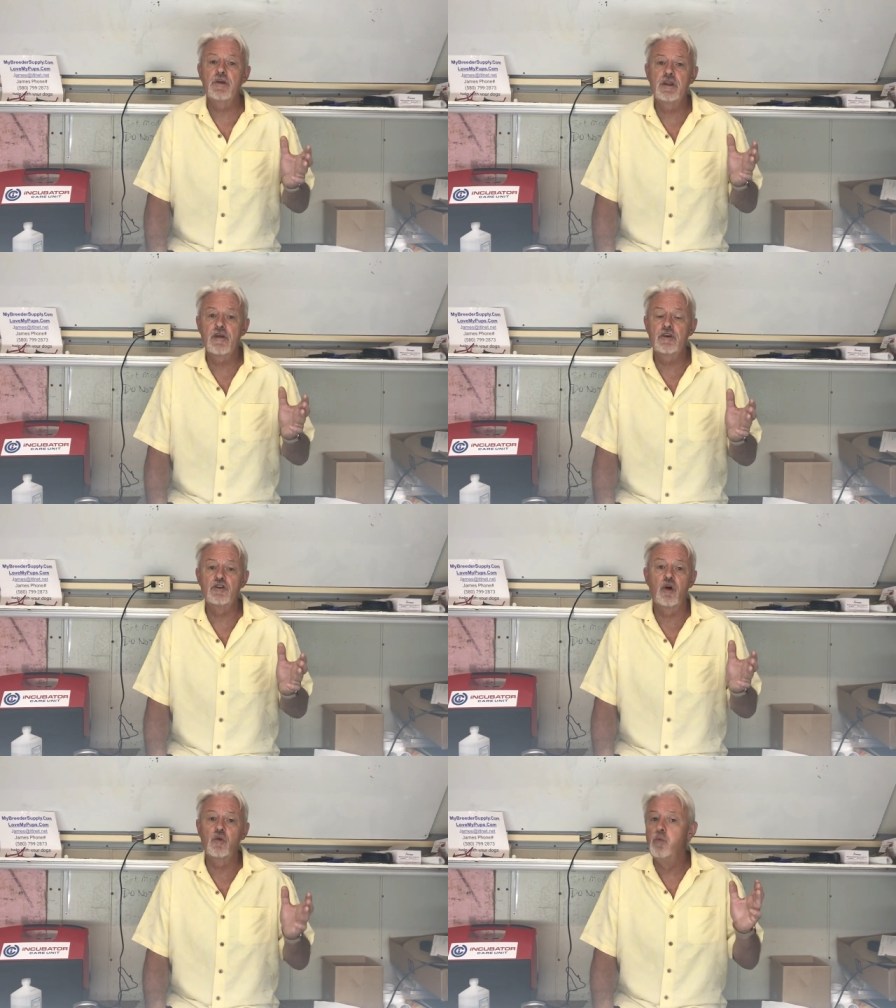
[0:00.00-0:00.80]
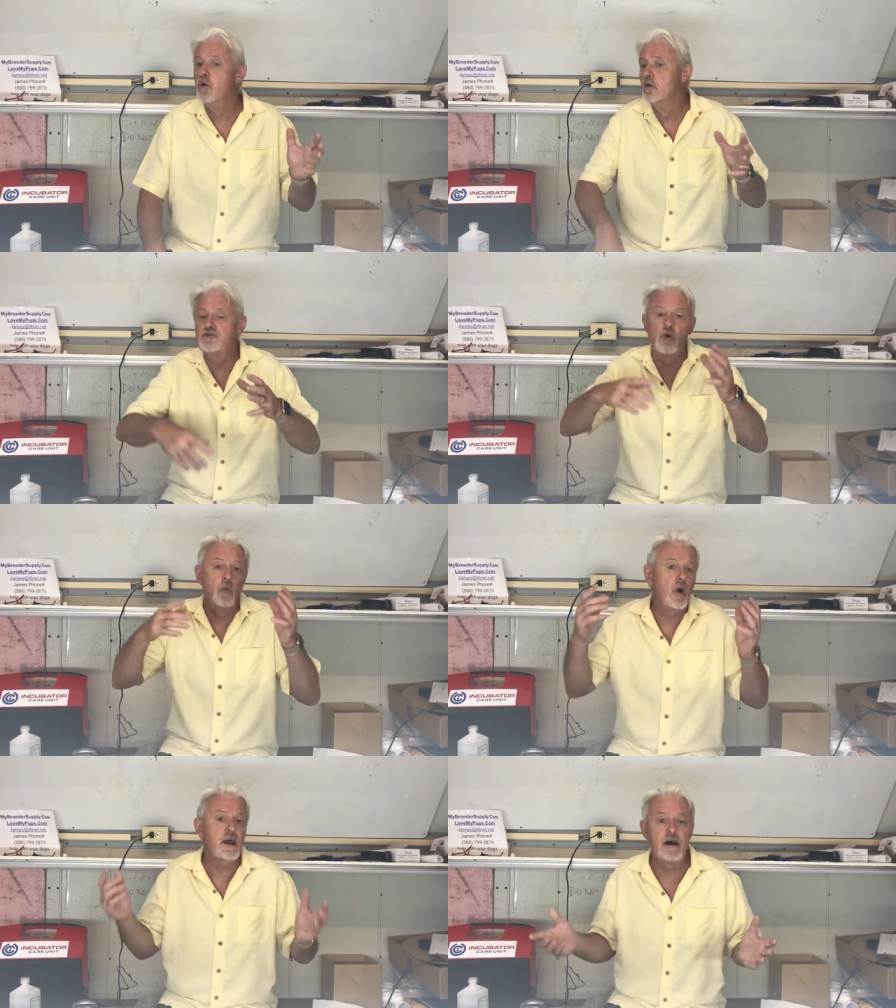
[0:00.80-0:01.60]
with another dog, wolves or
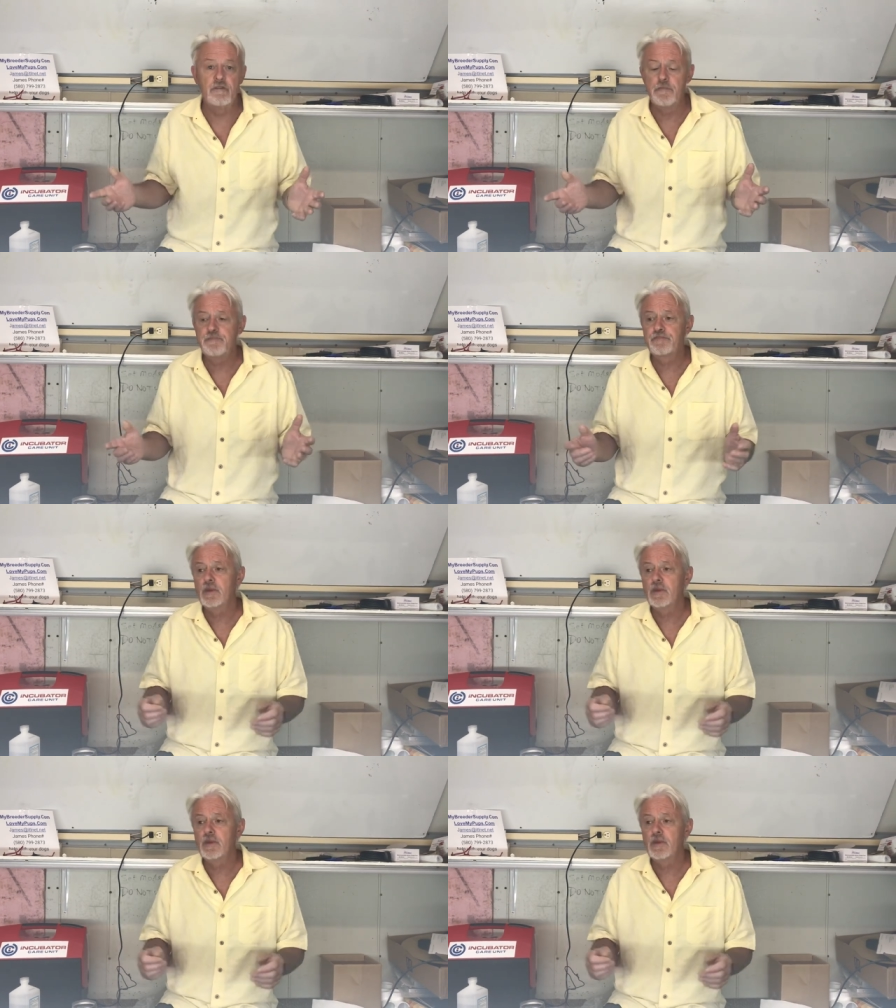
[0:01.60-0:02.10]
whatever,